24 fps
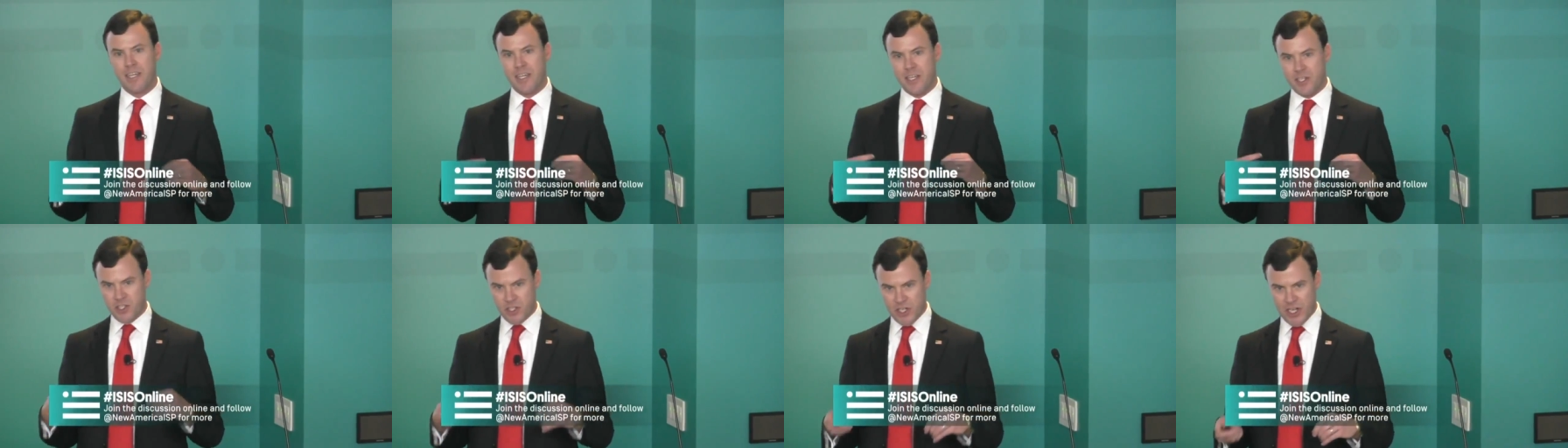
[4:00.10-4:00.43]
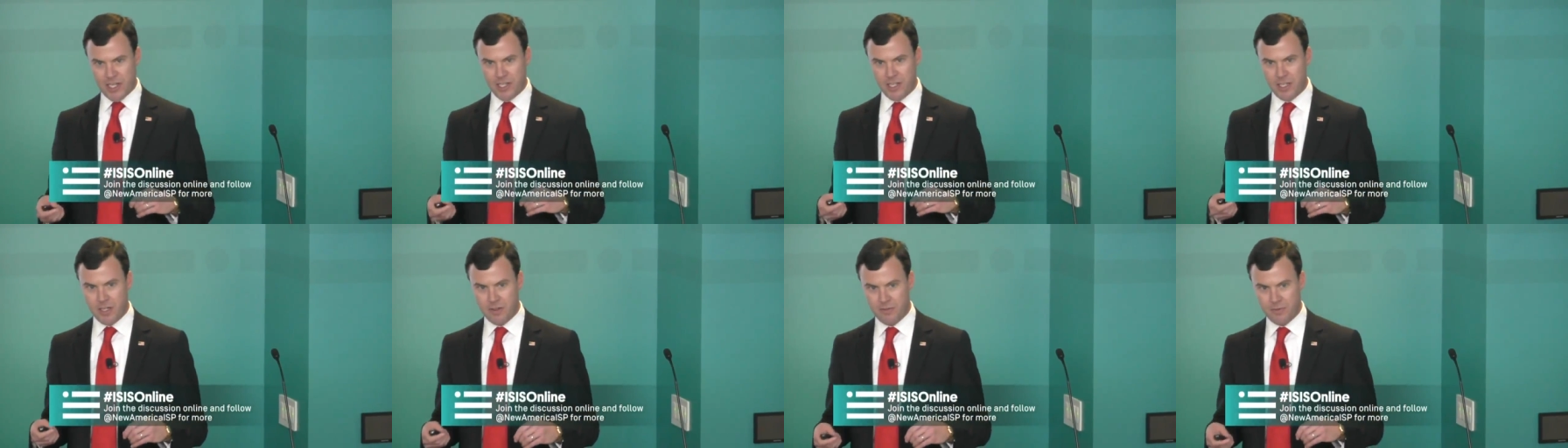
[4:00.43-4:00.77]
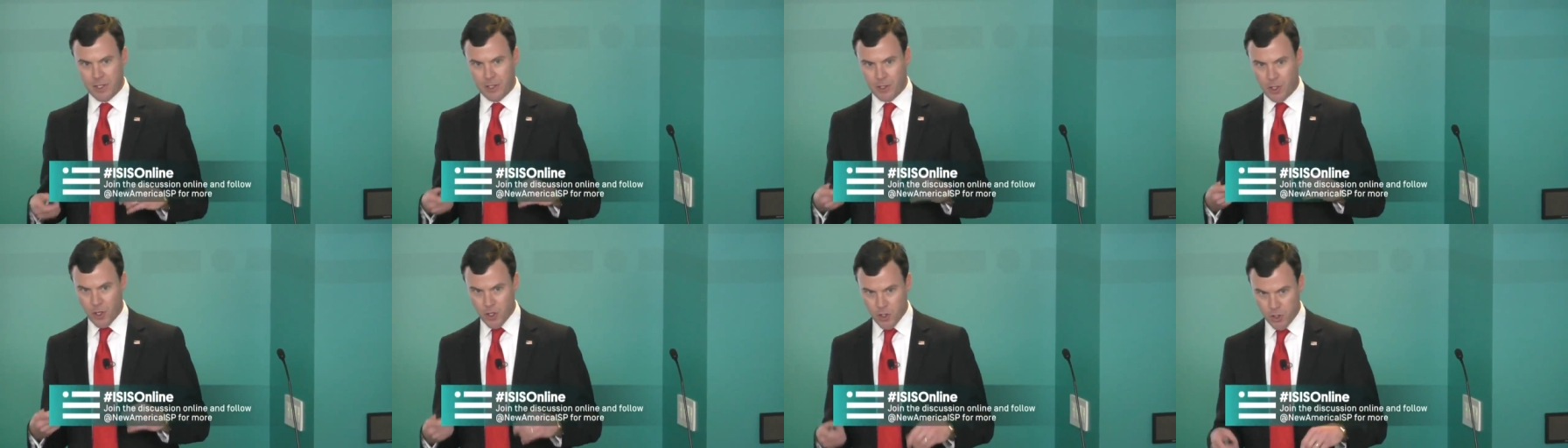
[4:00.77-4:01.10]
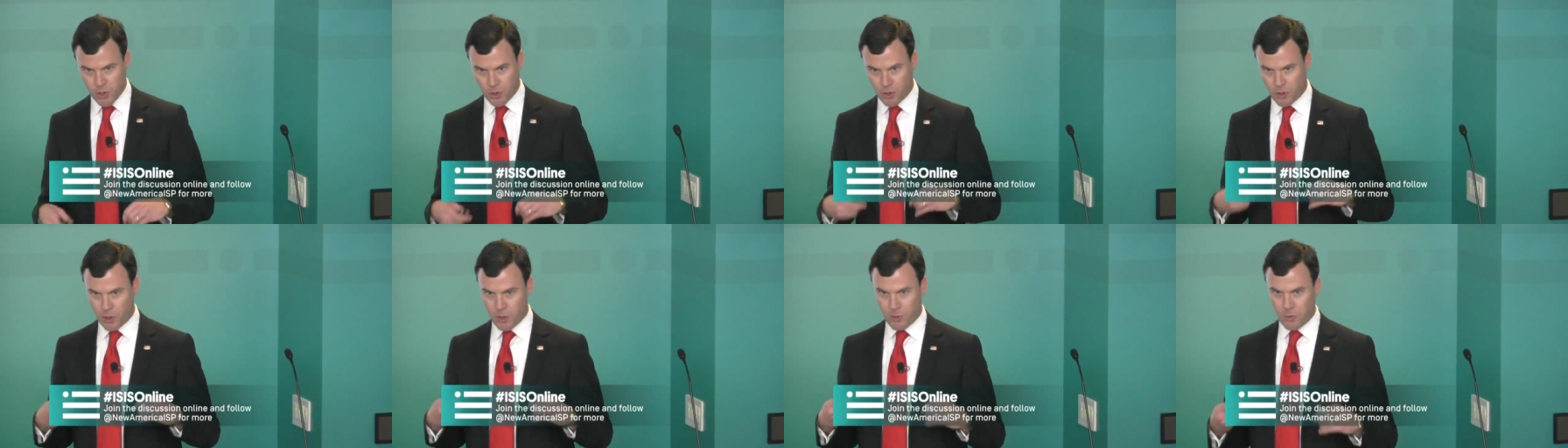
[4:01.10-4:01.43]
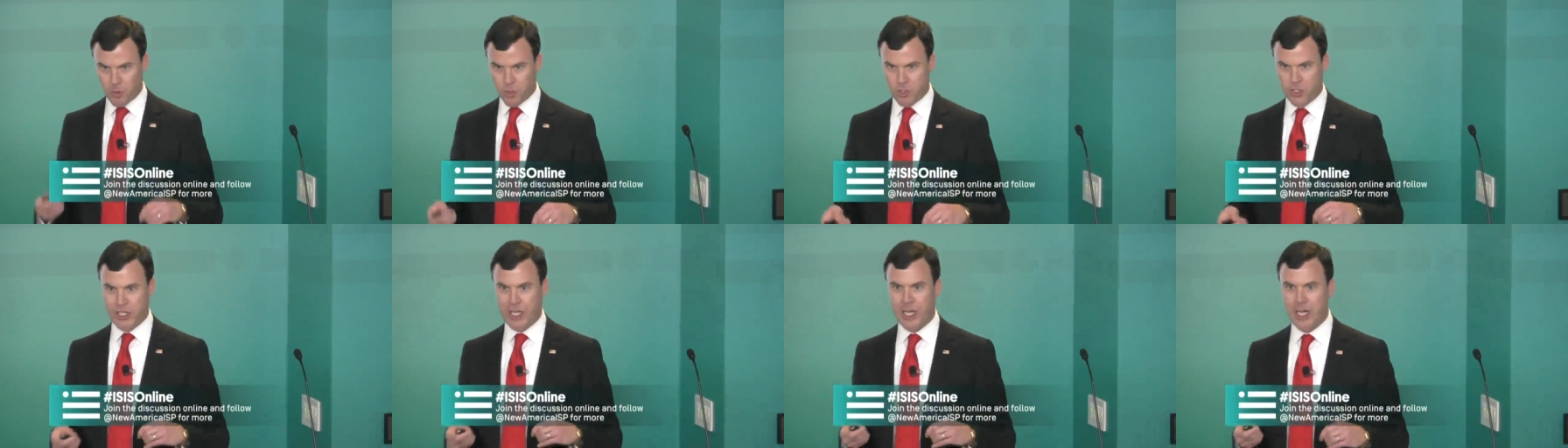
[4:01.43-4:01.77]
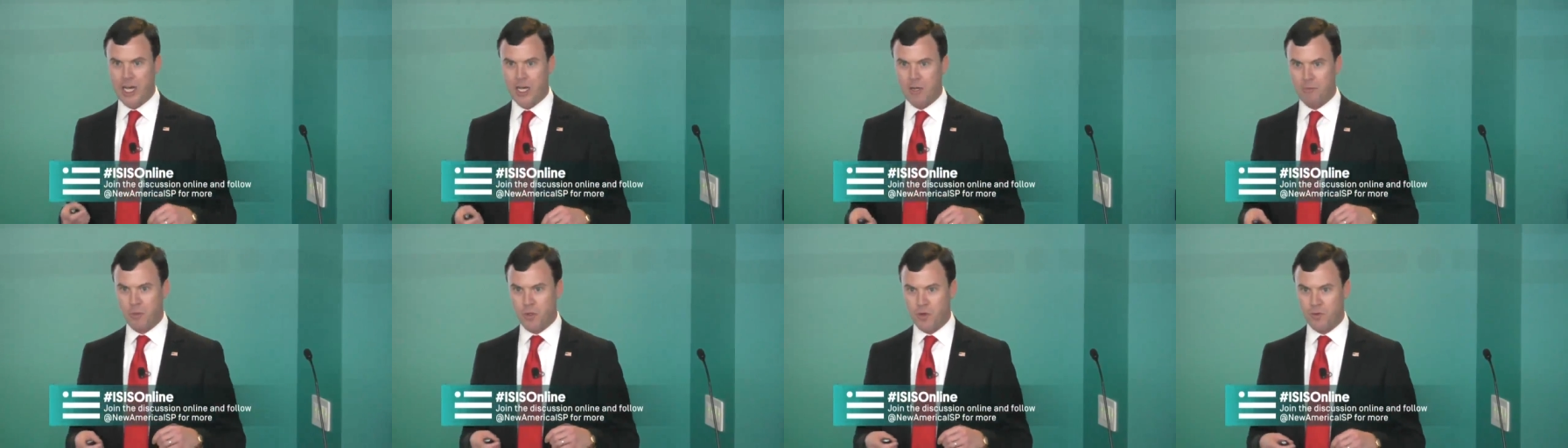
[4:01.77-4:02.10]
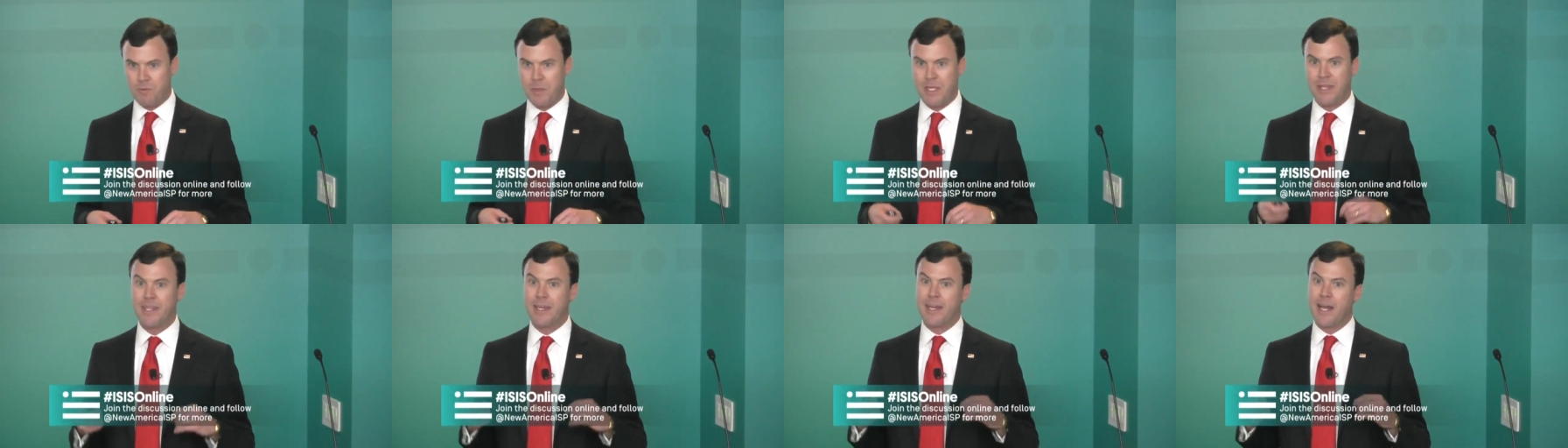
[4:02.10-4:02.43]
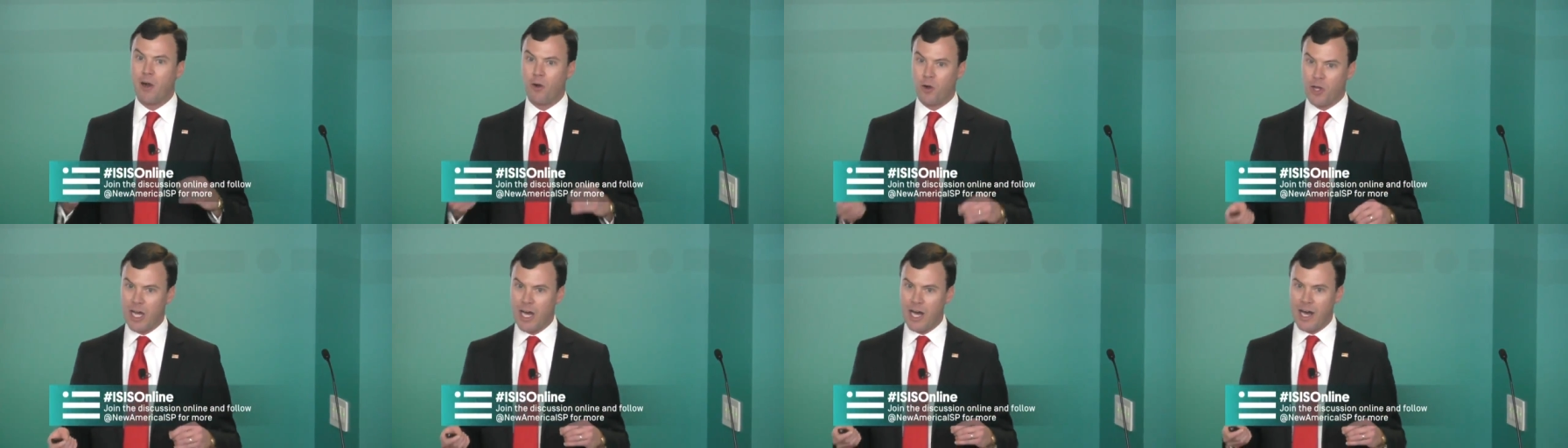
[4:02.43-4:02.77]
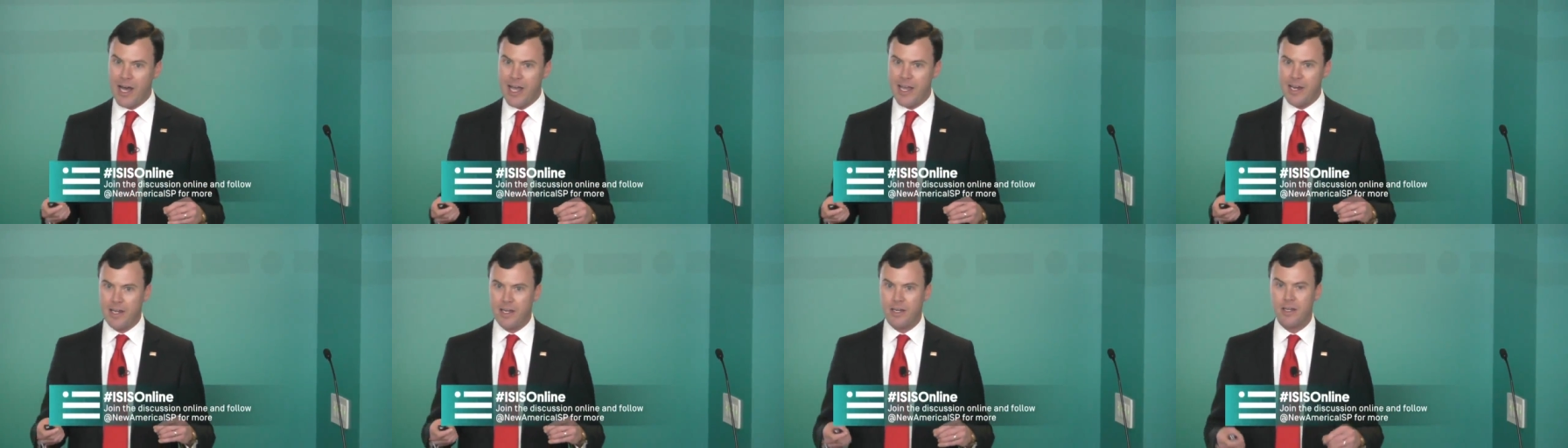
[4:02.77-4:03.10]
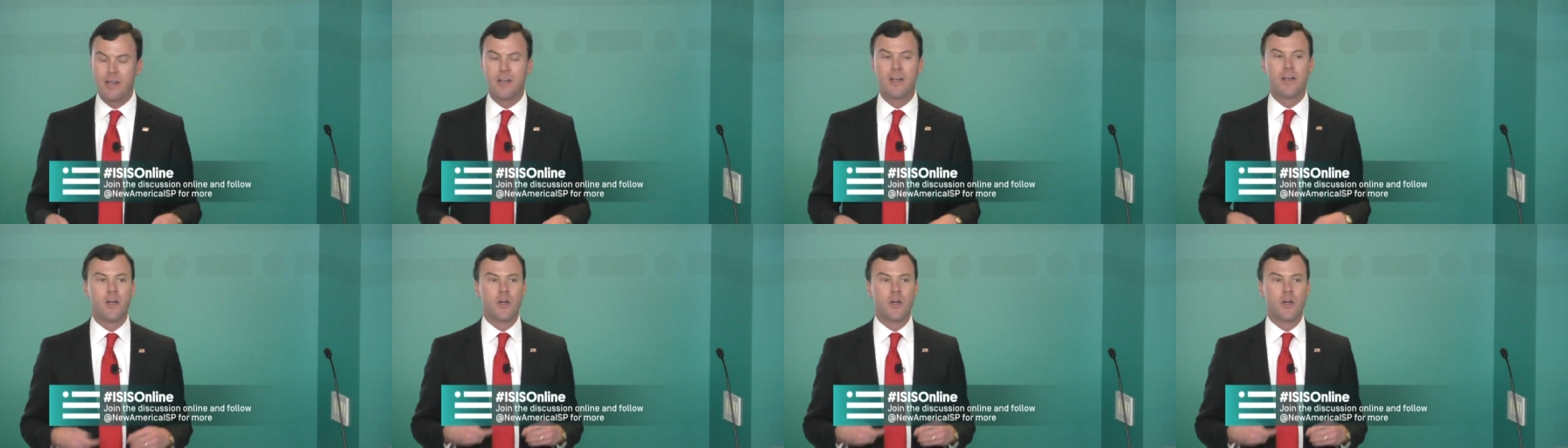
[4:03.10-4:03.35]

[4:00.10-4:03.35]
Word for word: the agenda of the larger global jihad movement than al Qaeda,